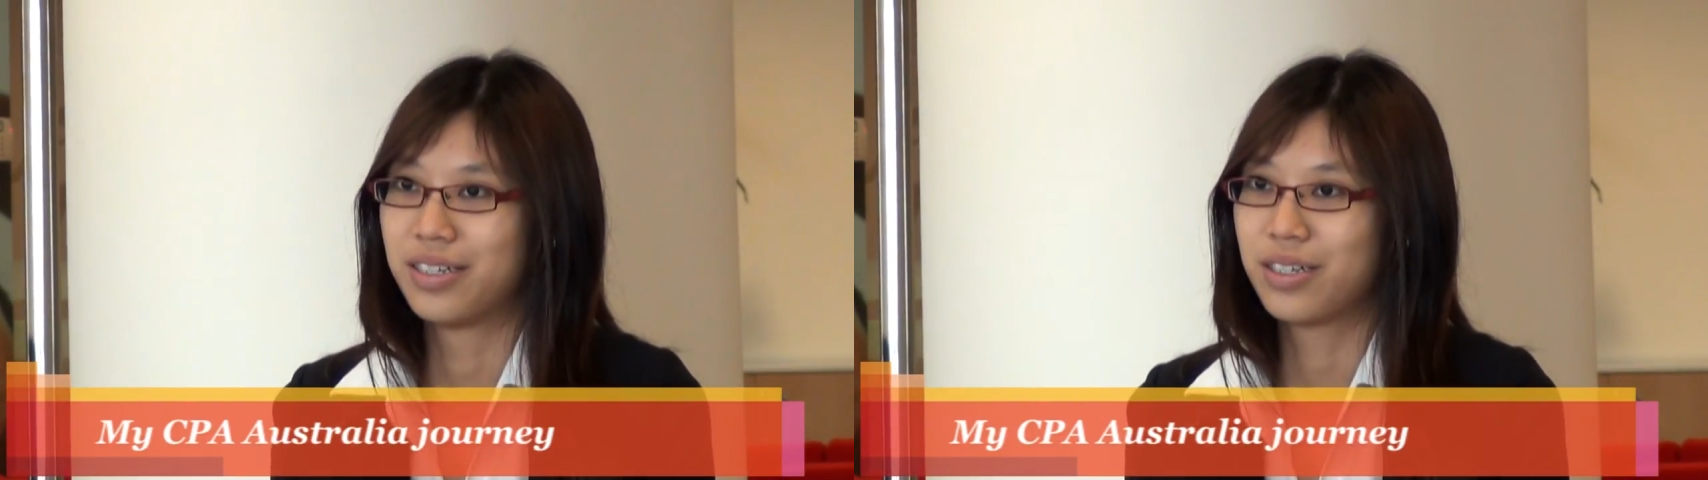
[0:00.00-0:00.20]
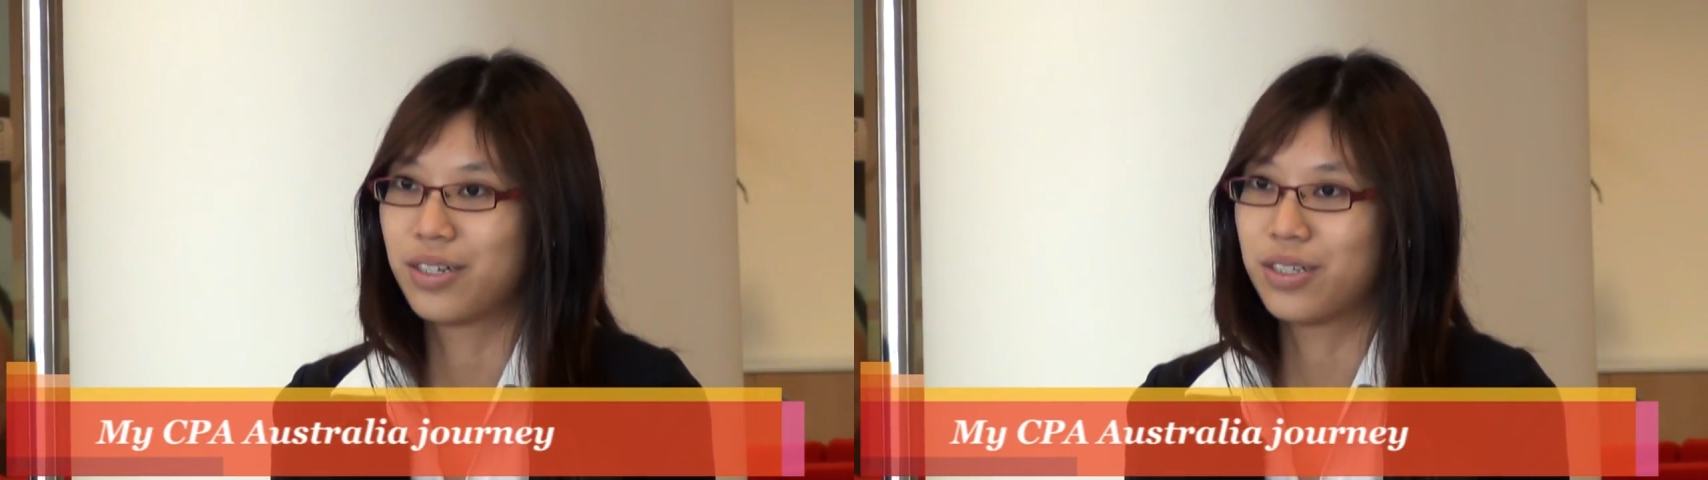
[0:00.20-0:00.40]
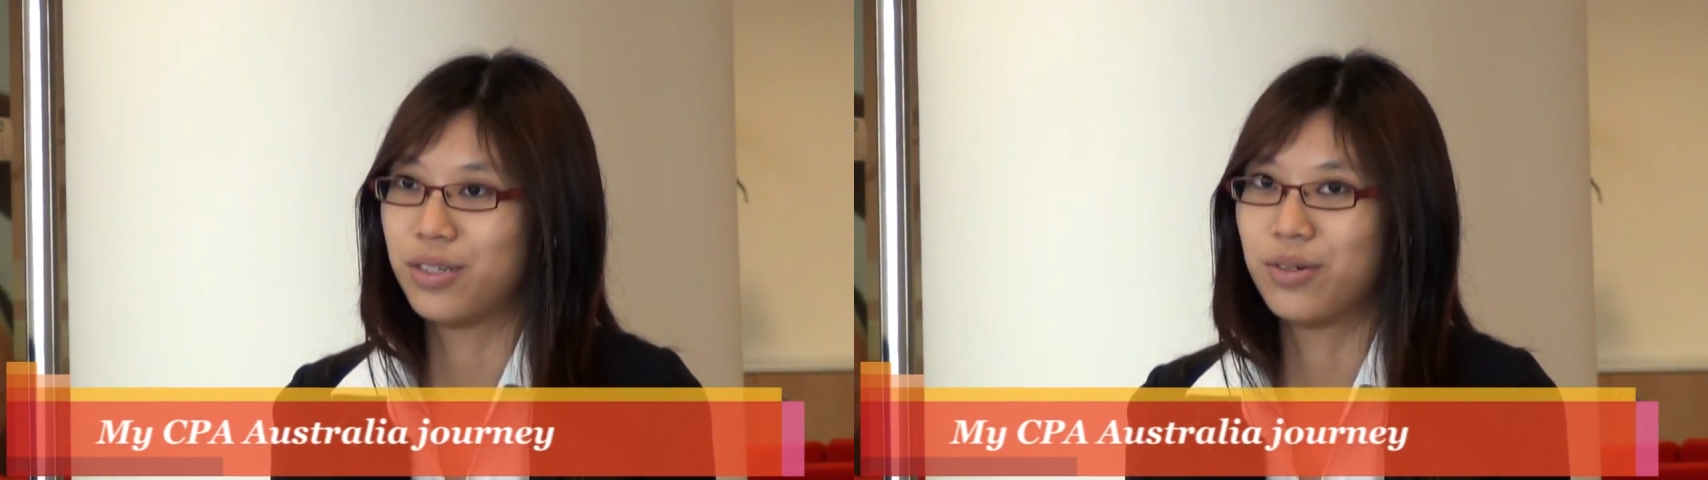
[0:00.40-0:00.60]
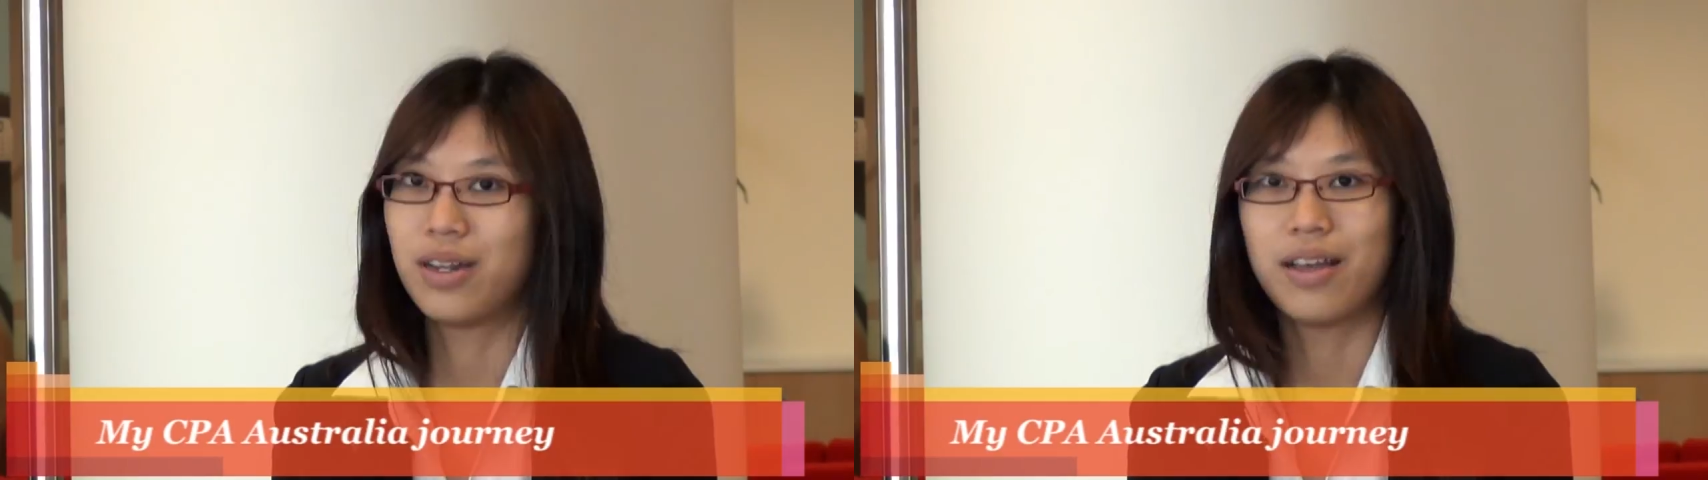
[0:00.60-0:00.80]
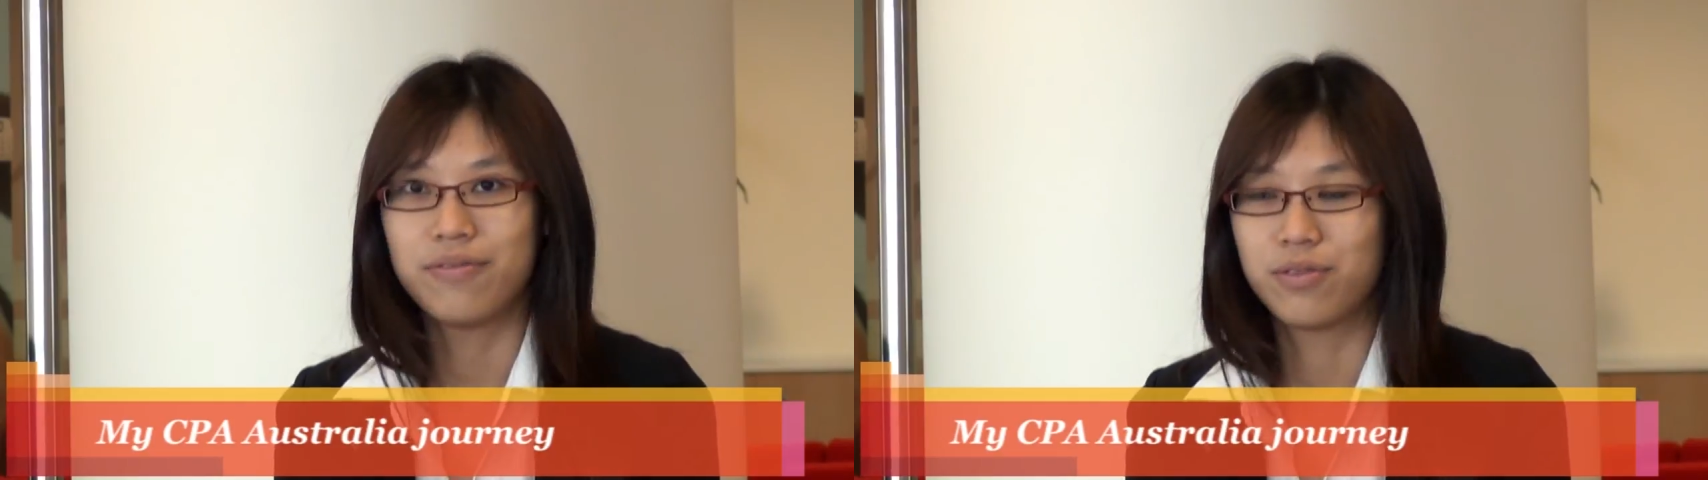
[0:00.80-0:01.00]
Because you don't
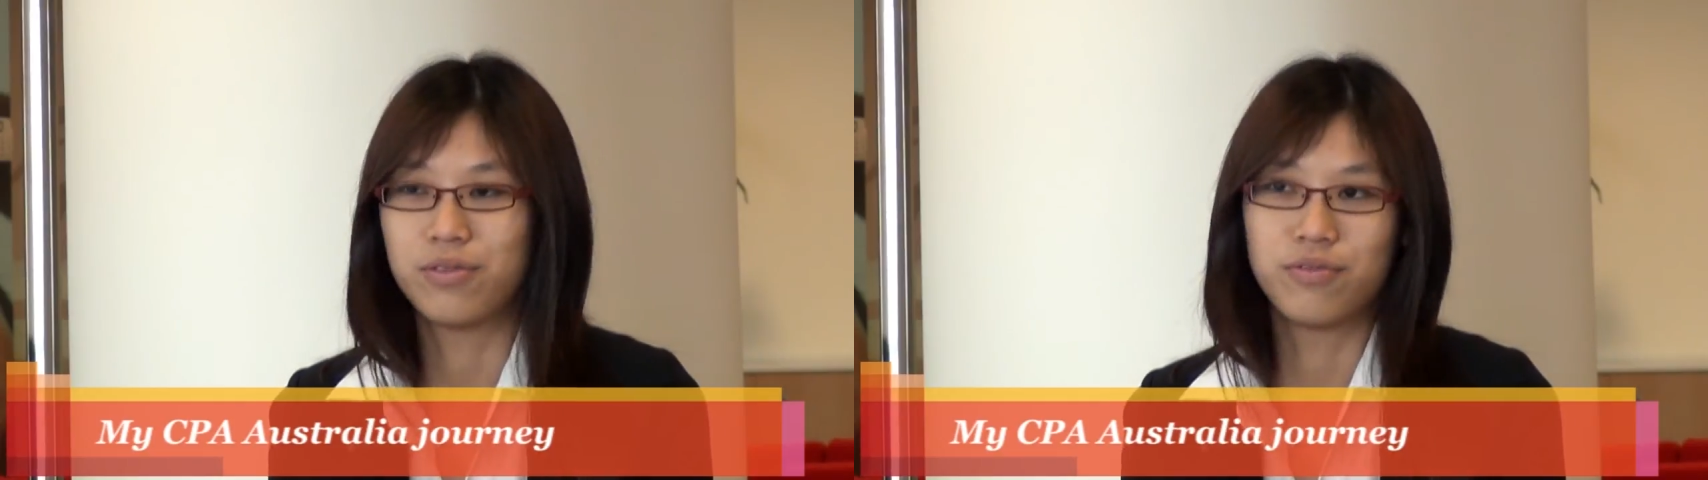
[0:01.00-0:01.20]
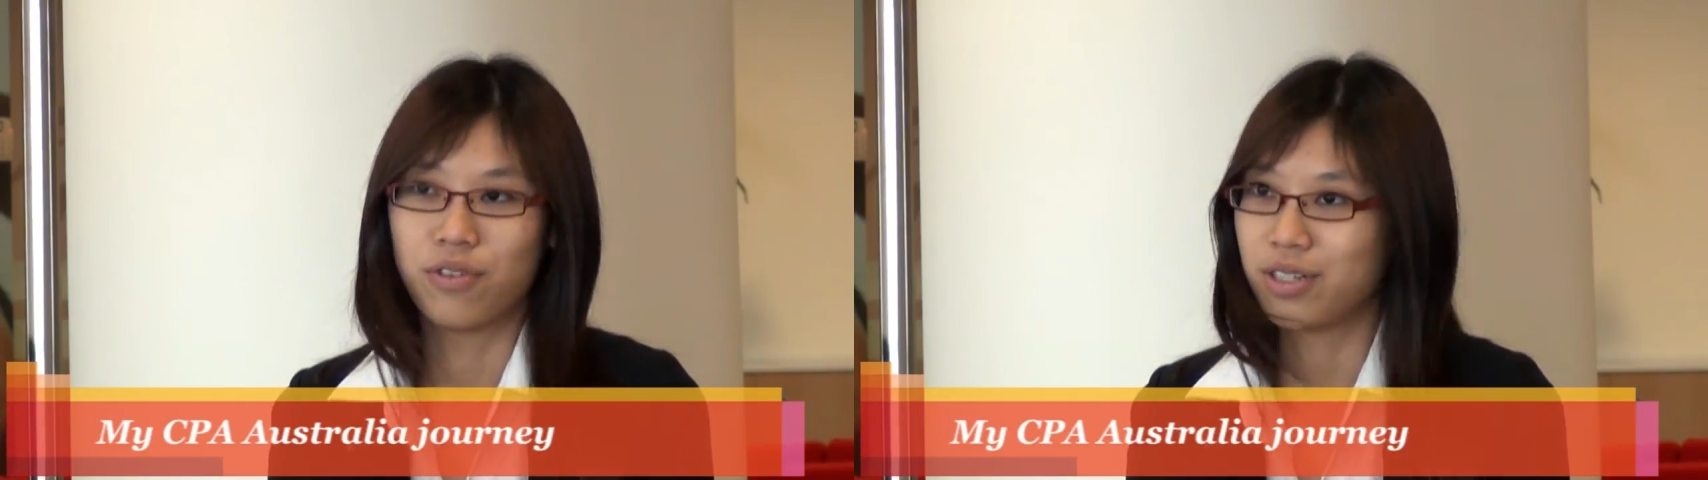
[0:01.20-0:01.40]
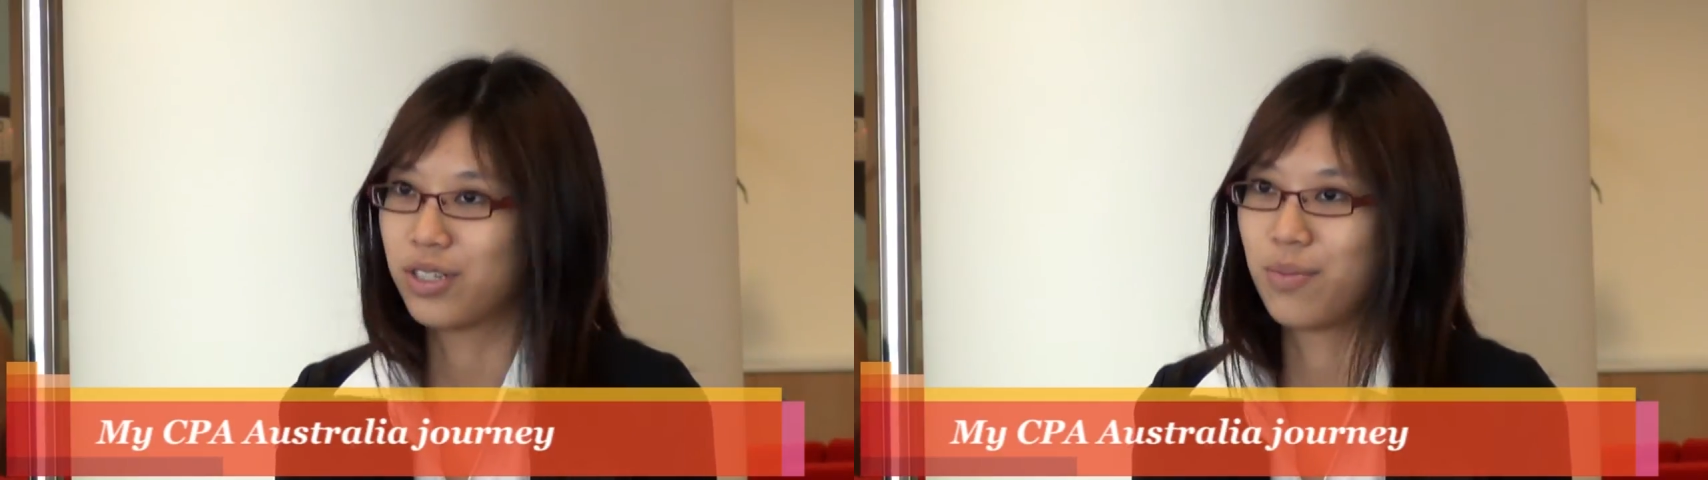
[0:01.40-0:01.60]
have to focus so